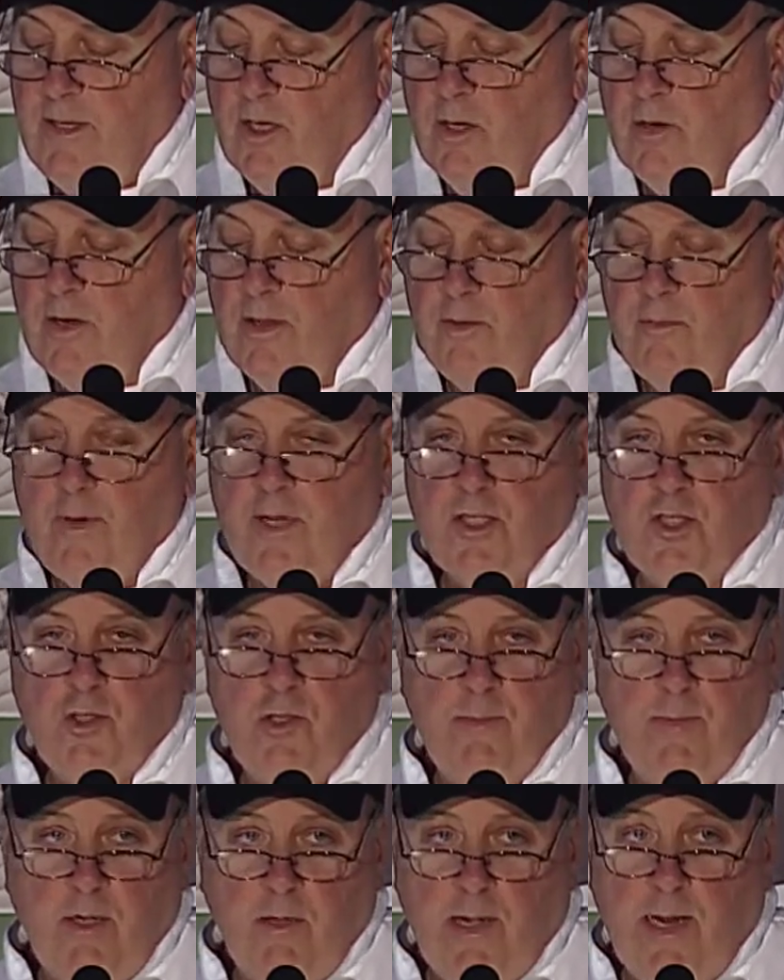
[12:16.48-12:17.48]
go to the
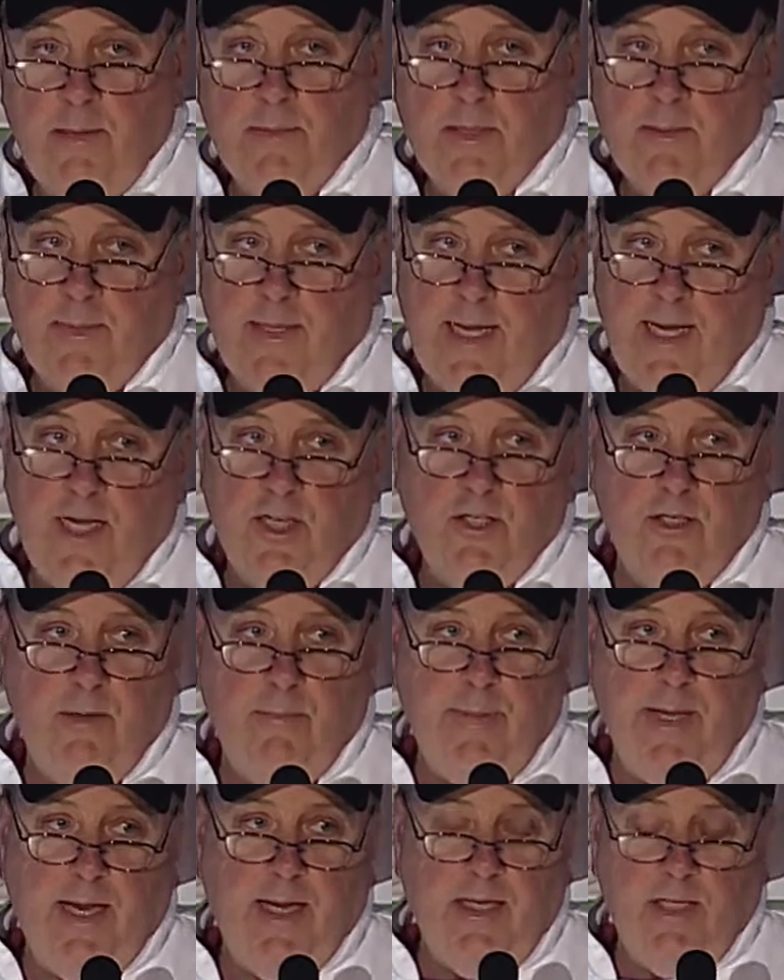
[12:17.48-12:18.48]
restroom and grab some ketchup
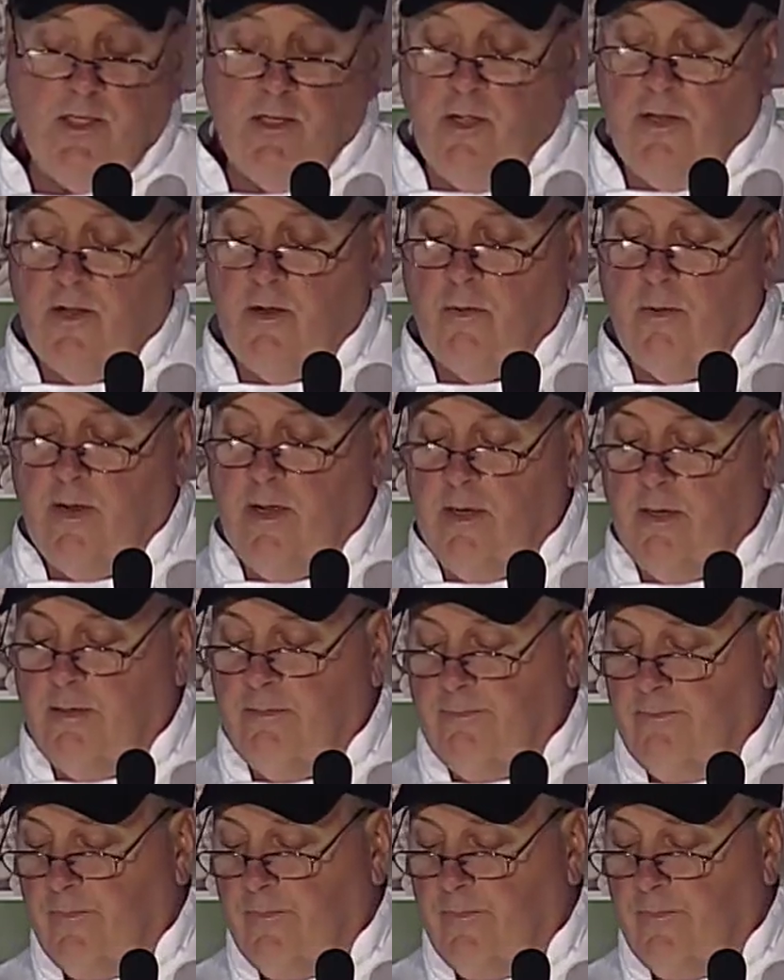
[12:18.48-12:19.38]
patties on the run.